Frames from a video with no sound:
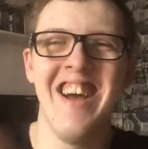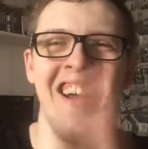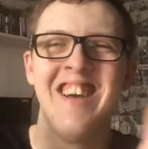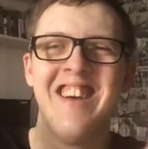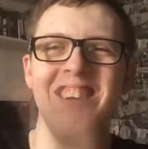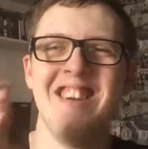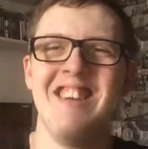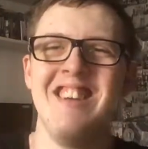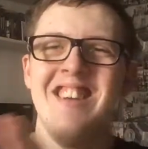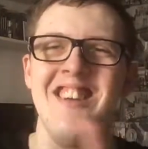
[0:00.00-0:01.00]
Thank you for
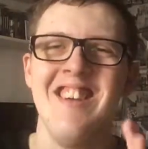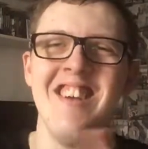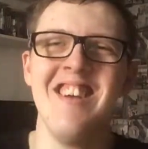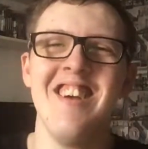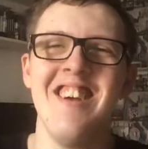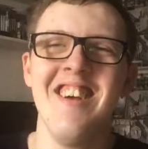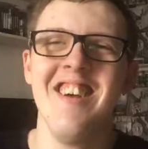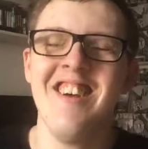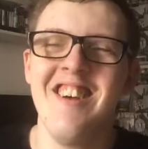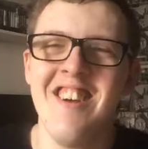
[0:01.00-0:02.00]
watching my video.
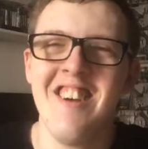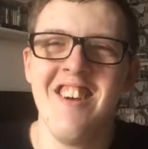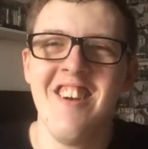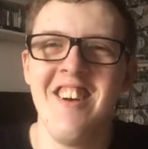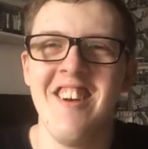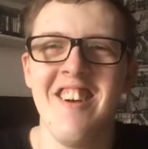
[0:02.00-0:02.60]
Please like it,